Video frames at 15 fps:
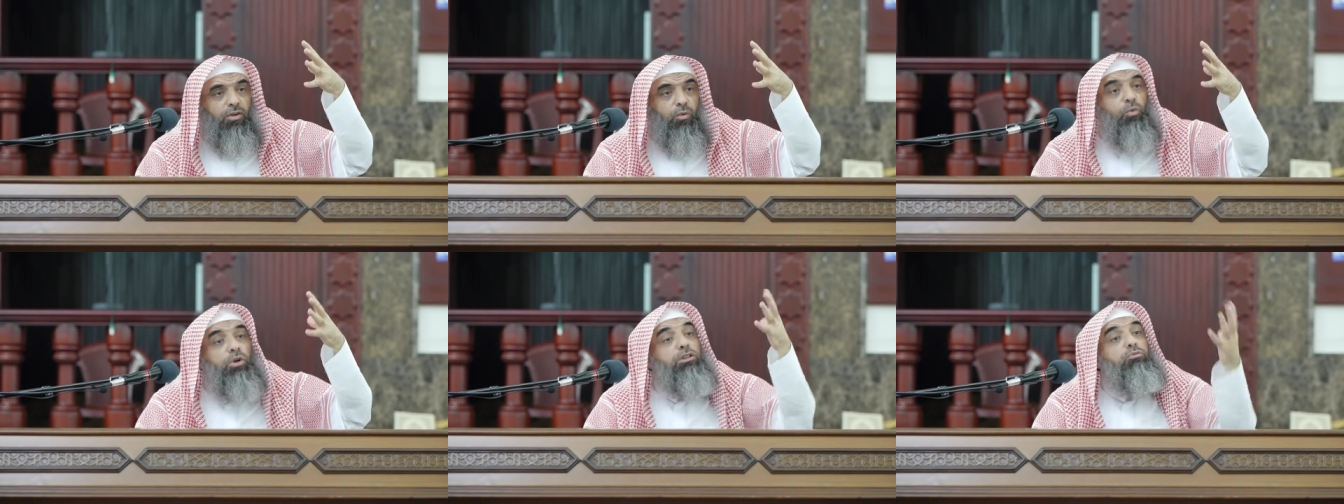
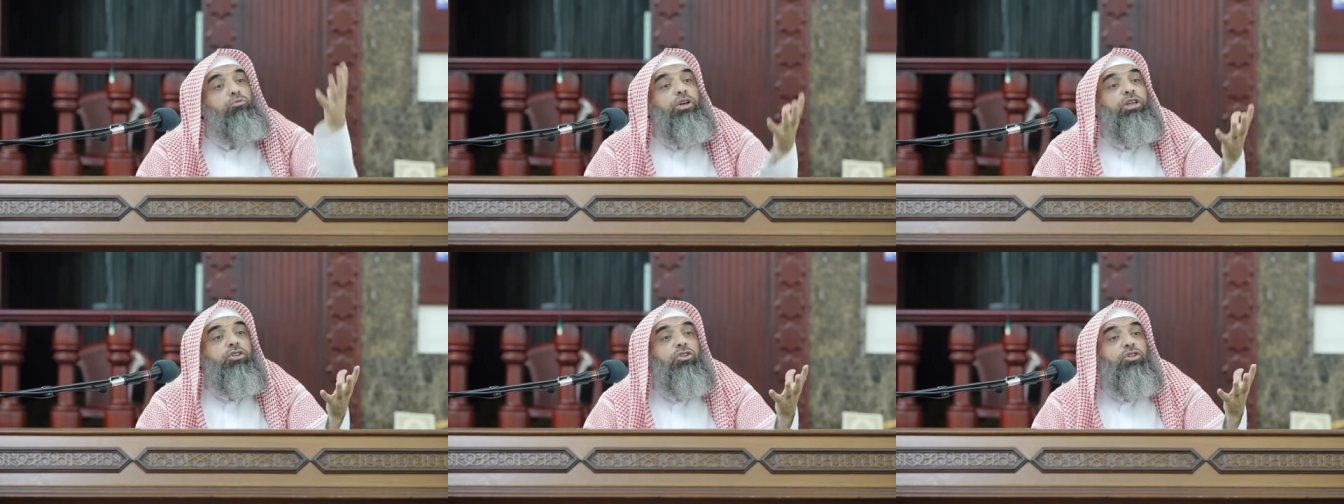with
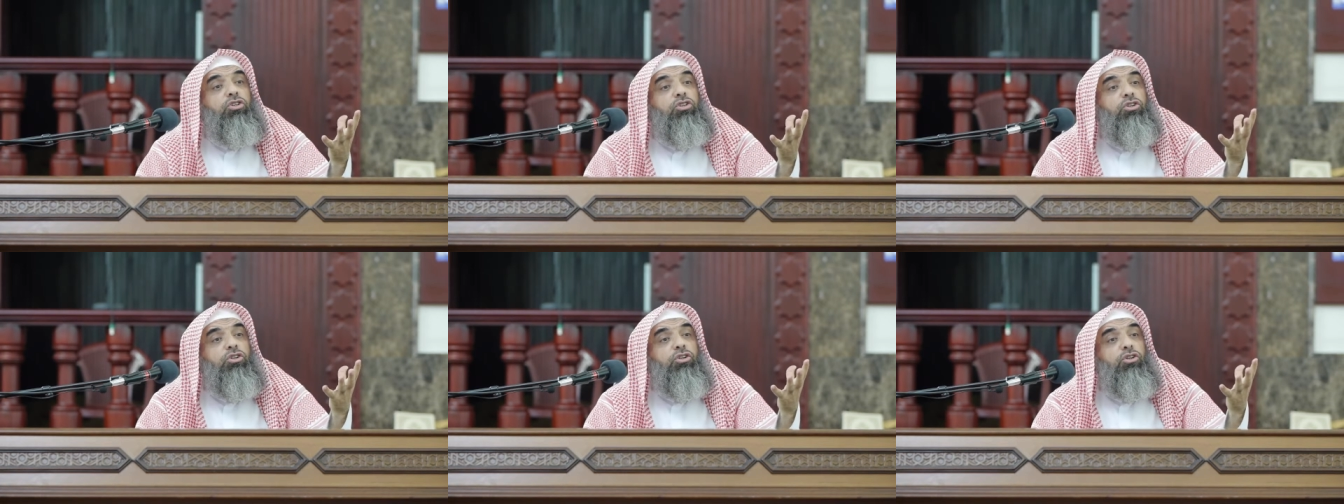
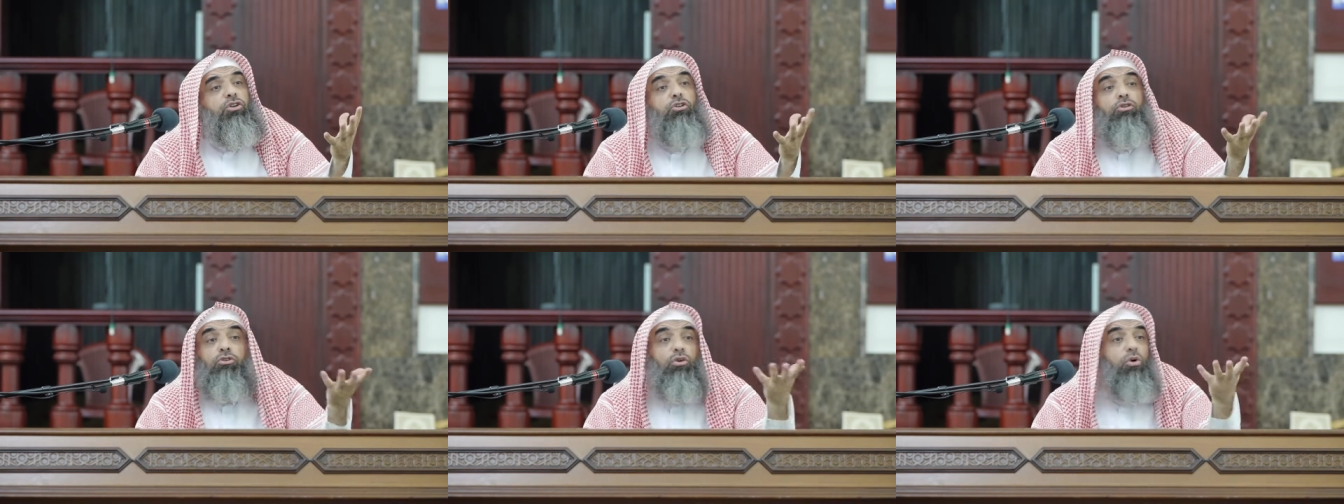which
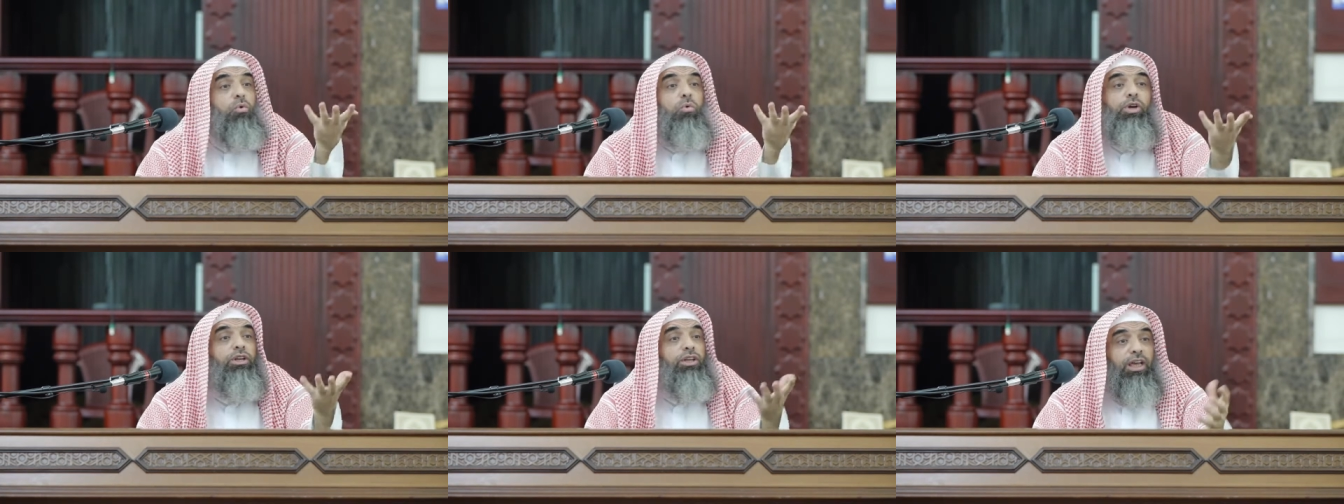no
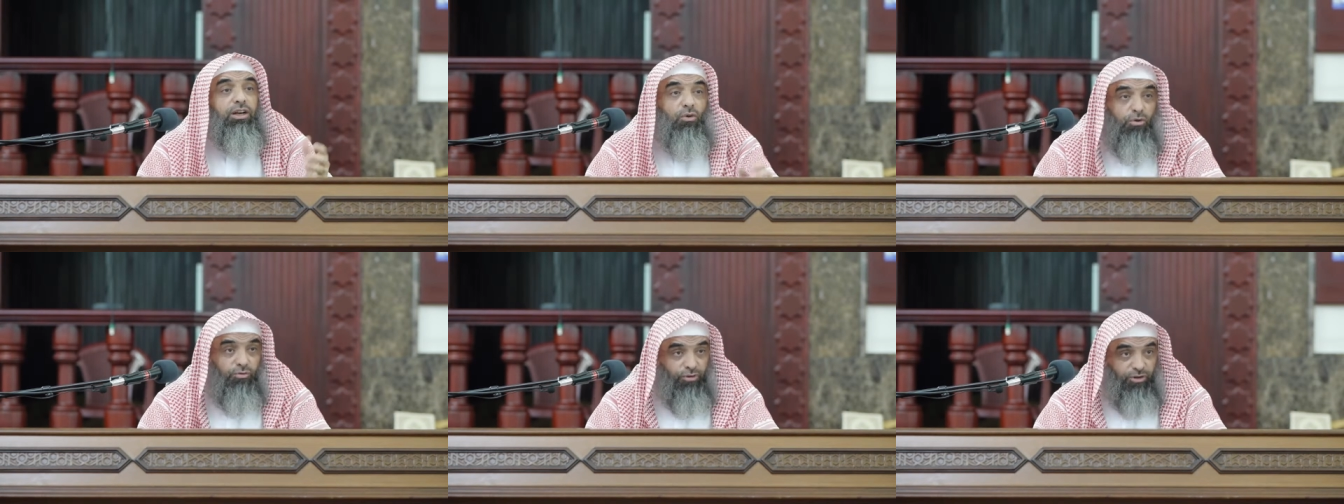one can
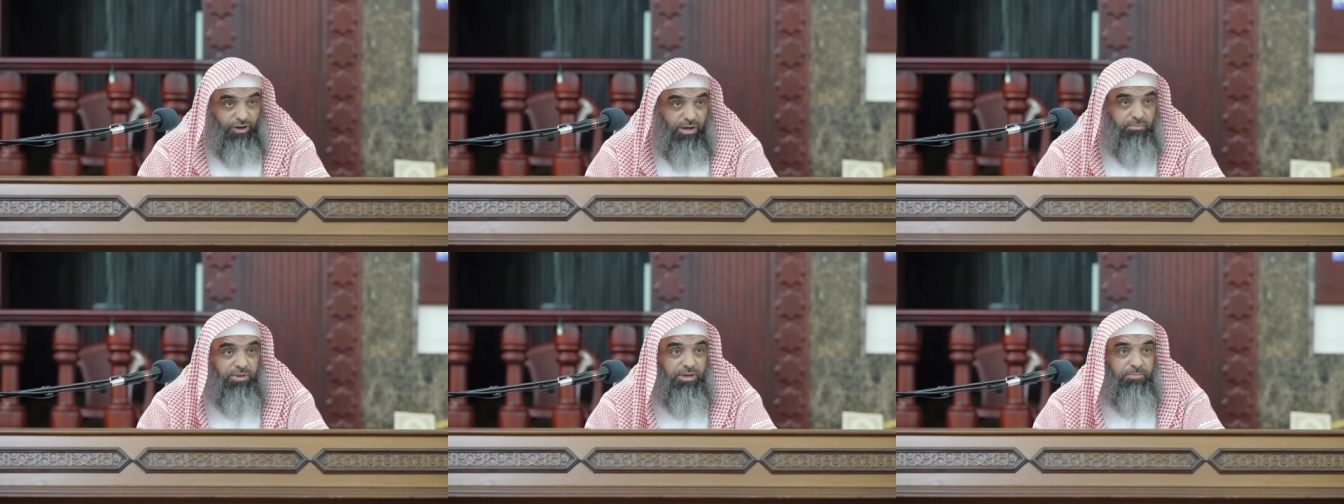
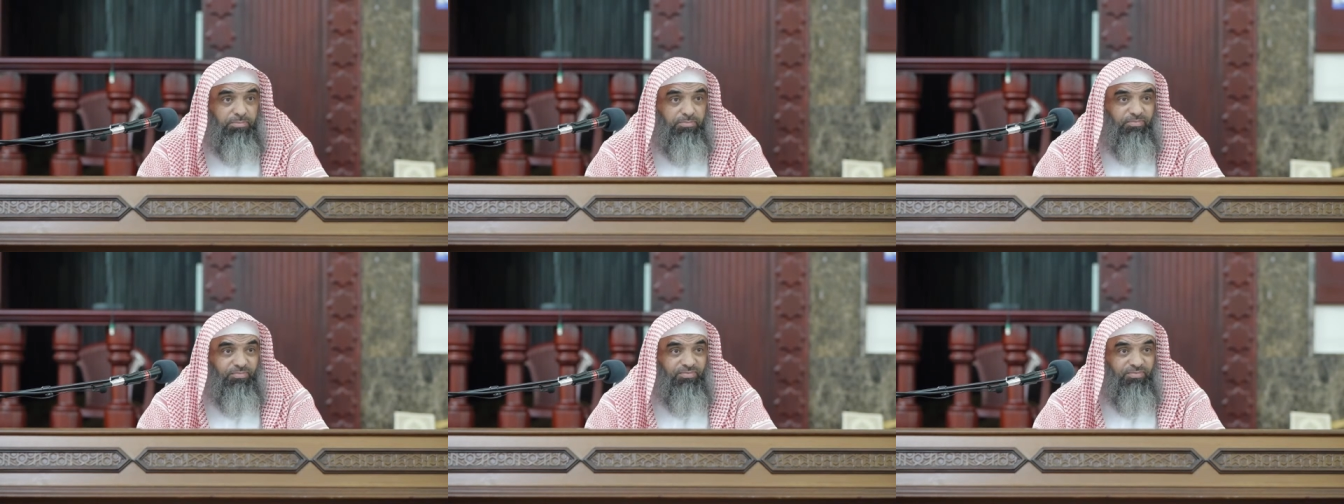overcome him?